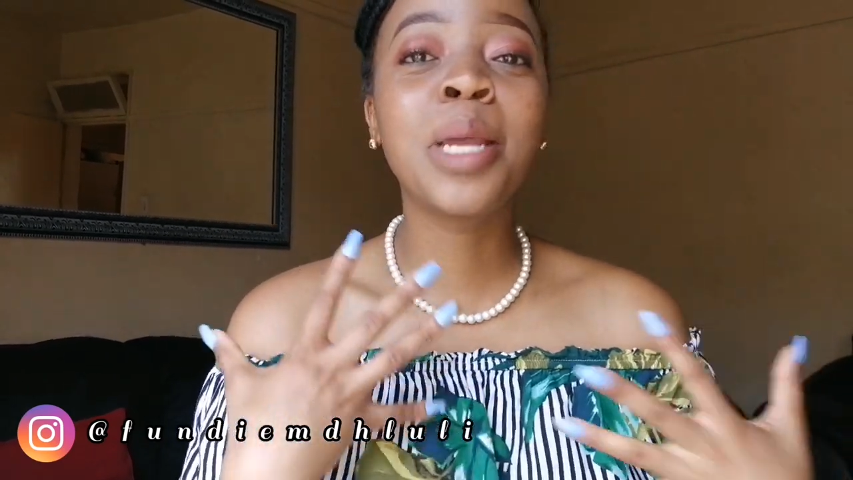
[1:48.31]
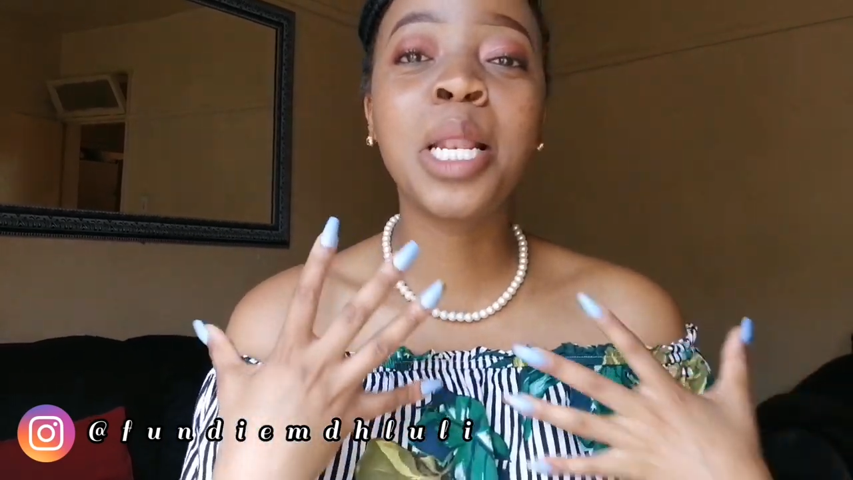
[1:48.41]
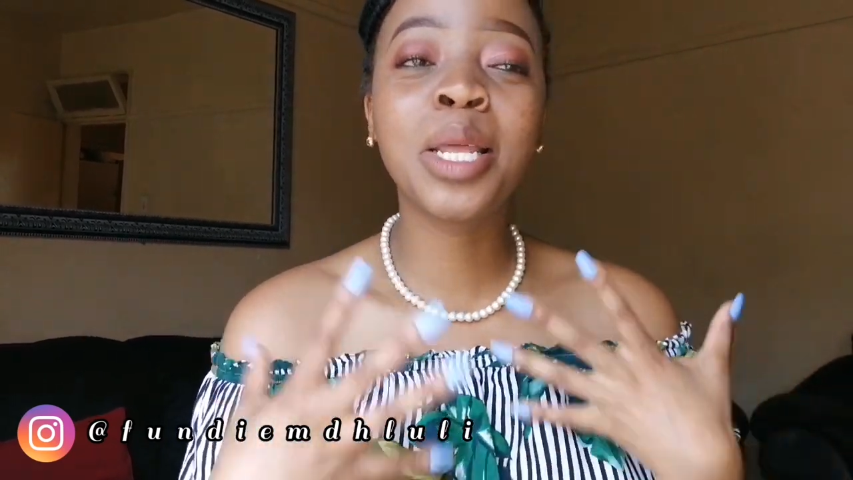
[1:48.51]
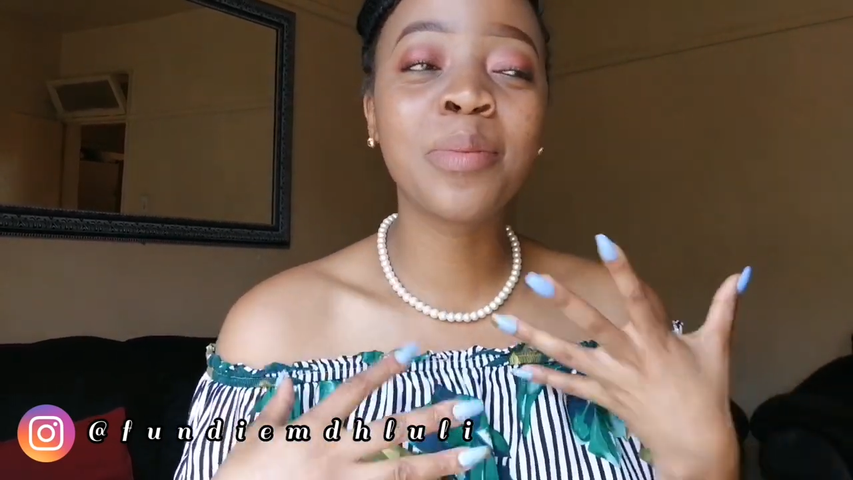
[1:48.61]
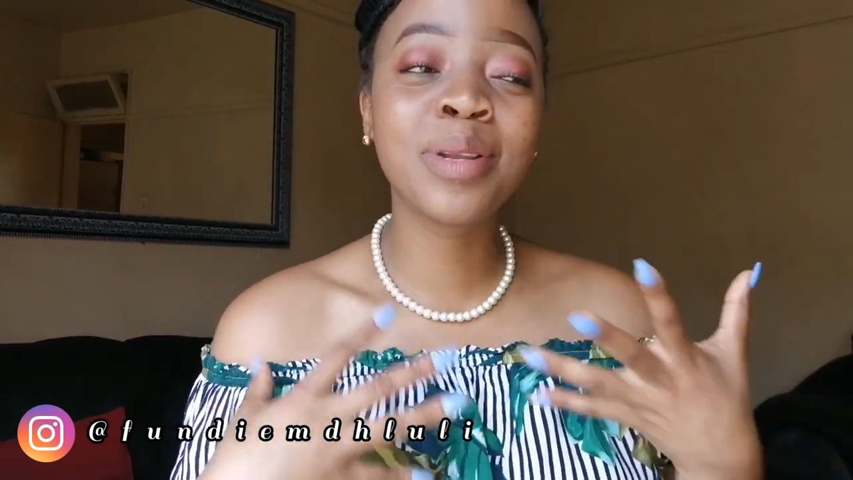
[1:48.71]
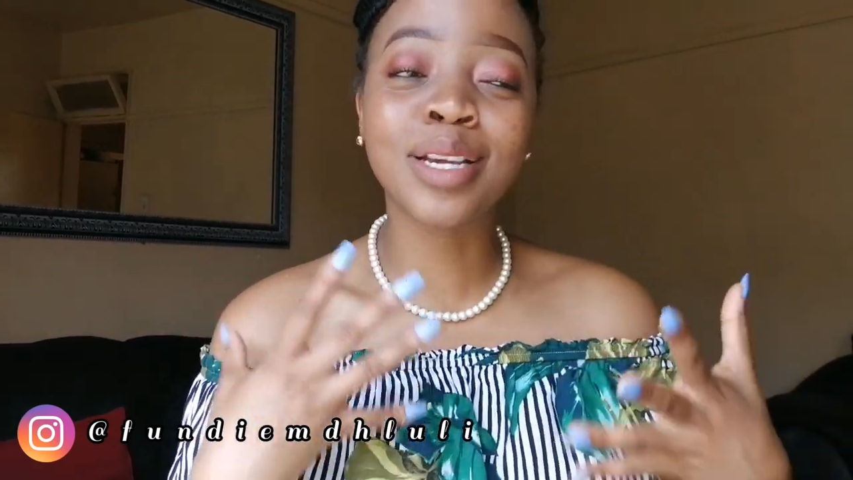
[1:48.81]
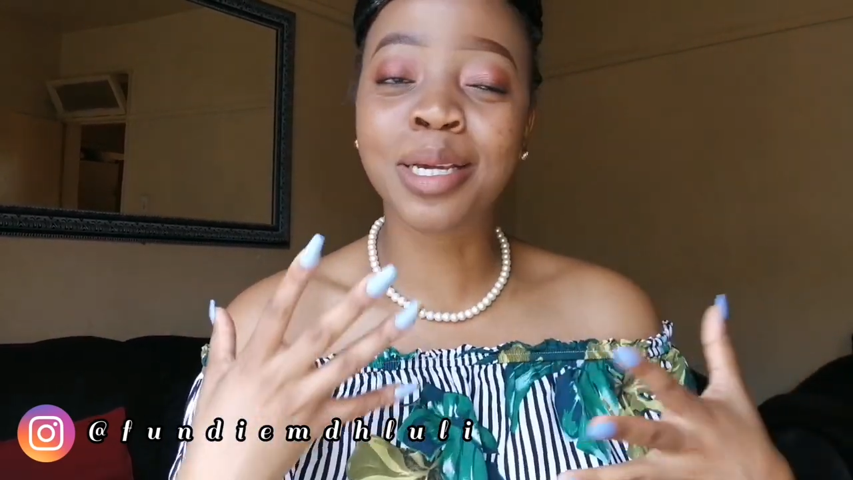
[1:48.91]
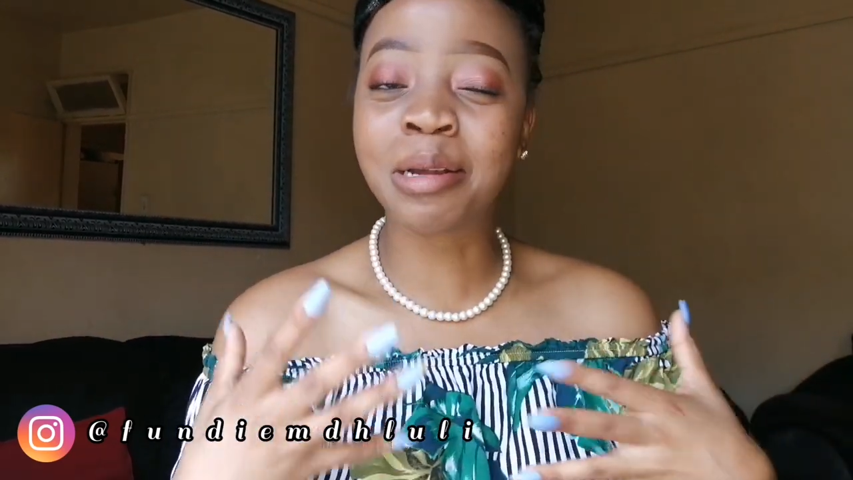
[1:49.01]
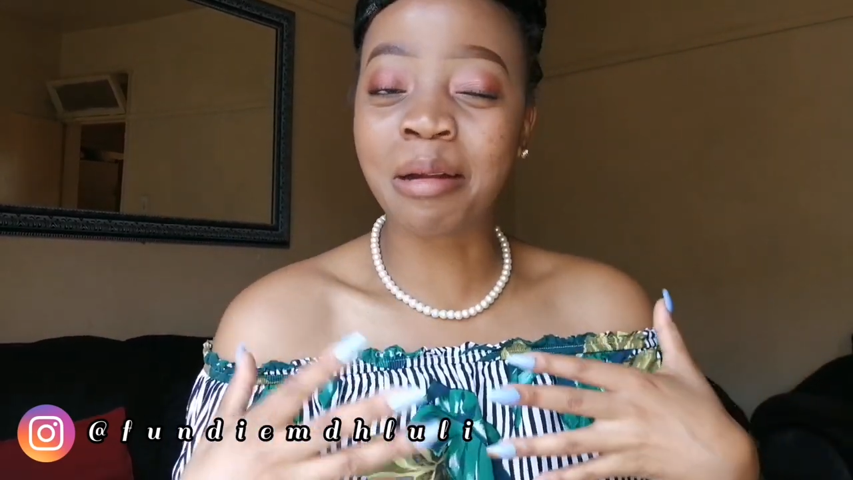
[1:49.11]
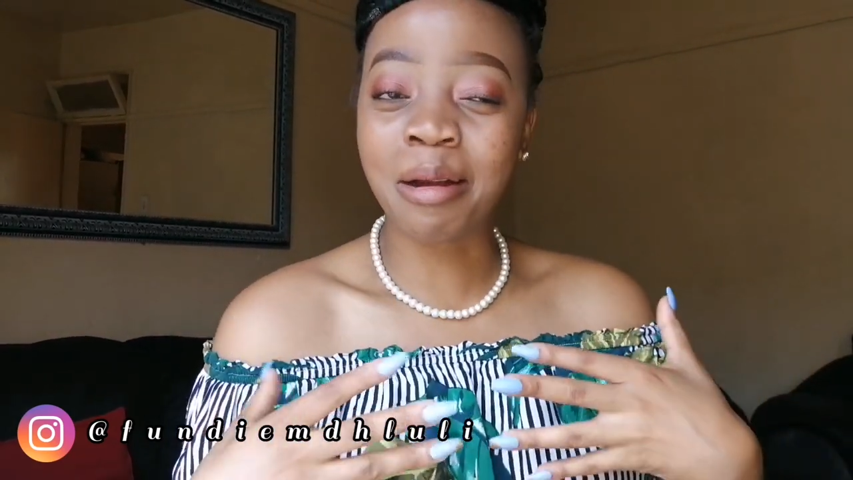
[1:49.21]
be a little bit
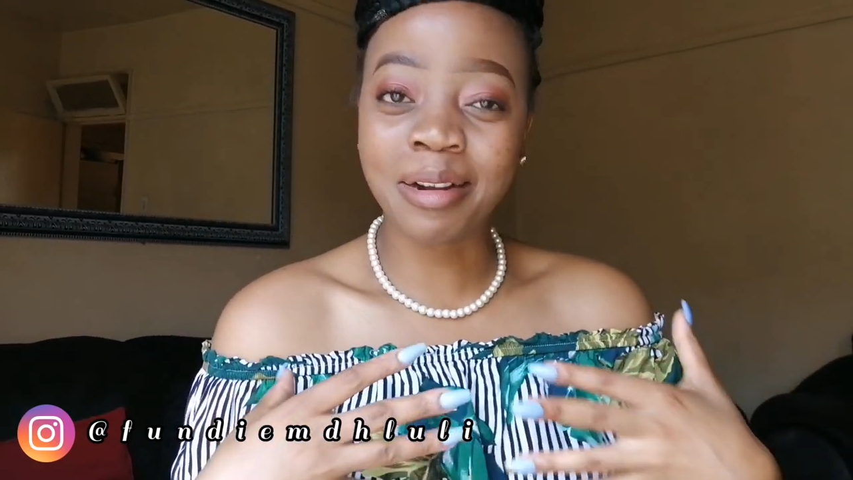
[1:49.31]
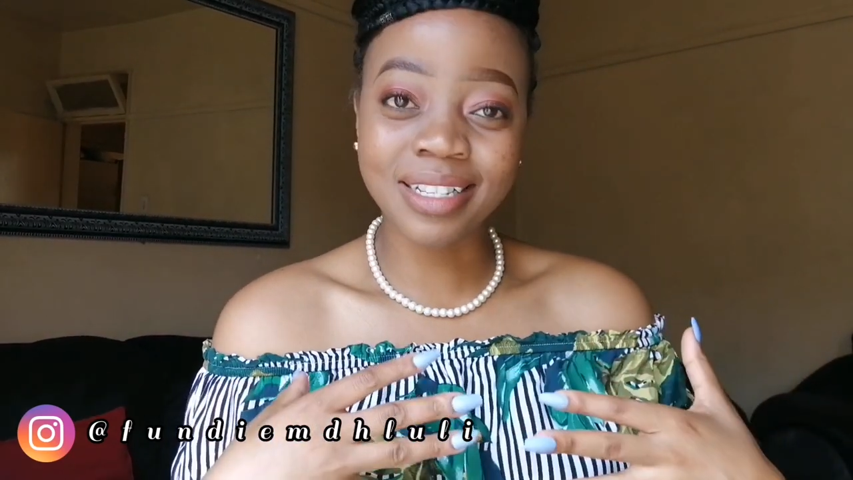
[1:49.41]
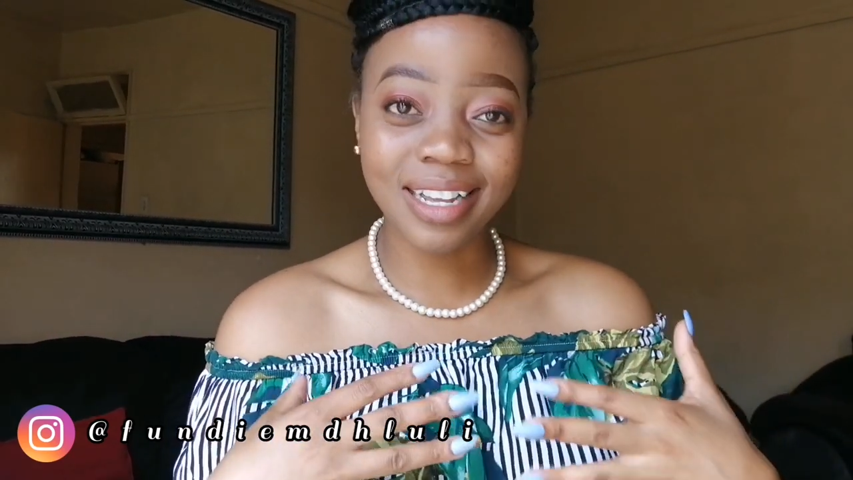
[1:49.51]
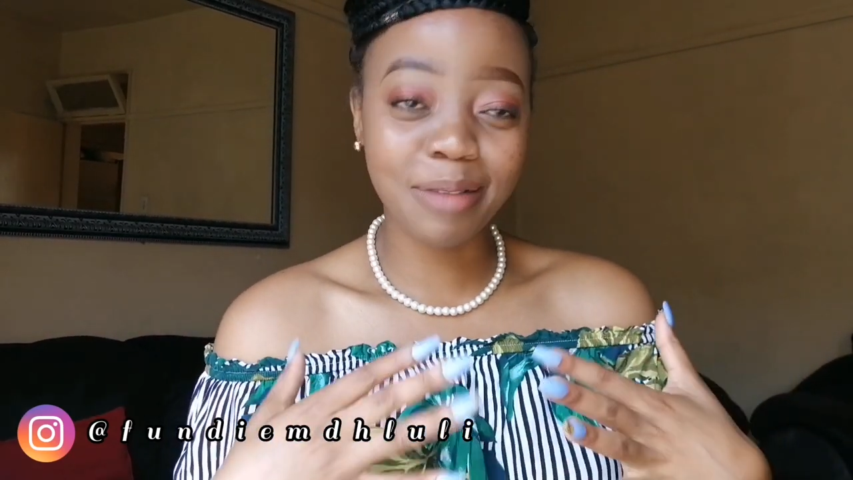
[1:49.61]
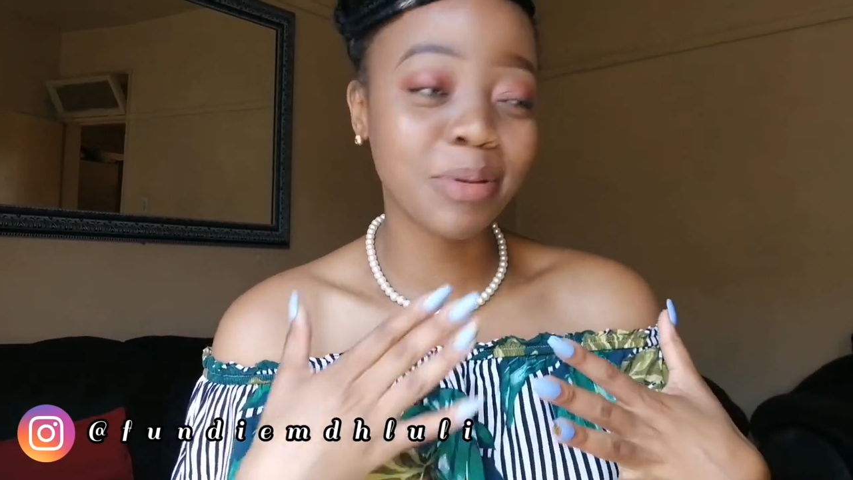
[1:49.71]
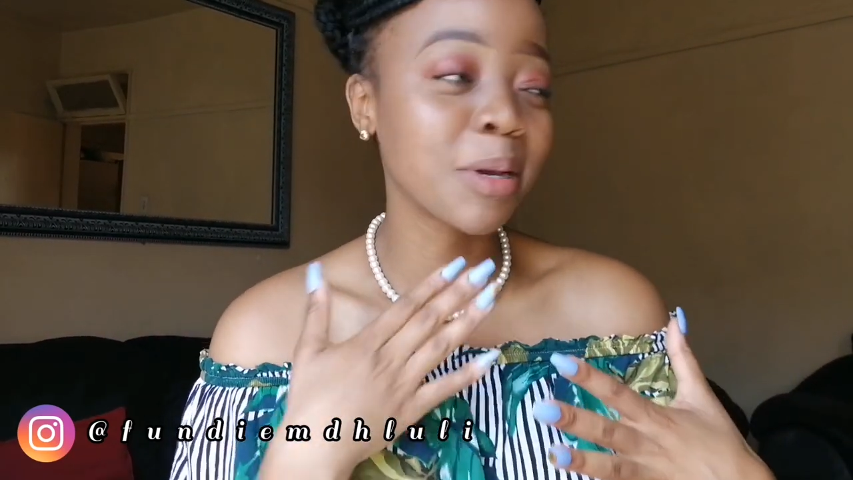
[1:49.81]
of girly,